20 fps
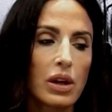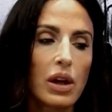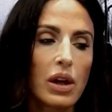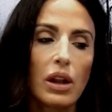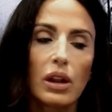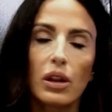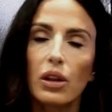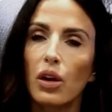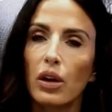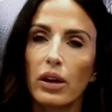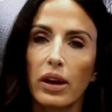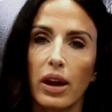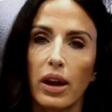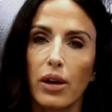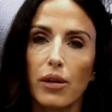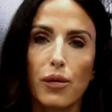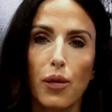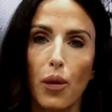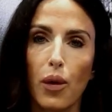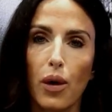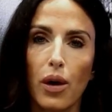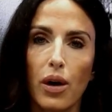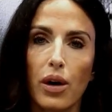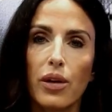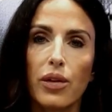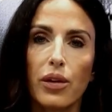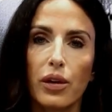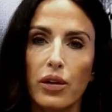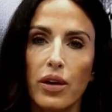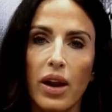looking for
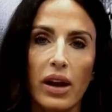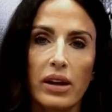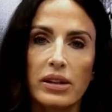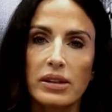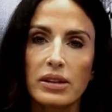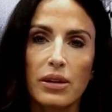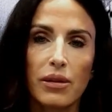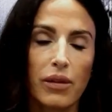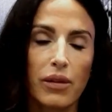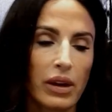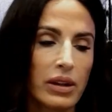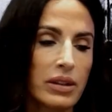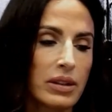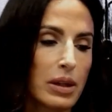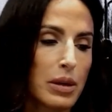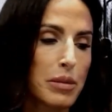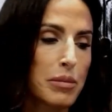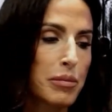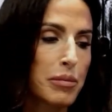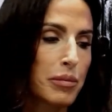their next victim.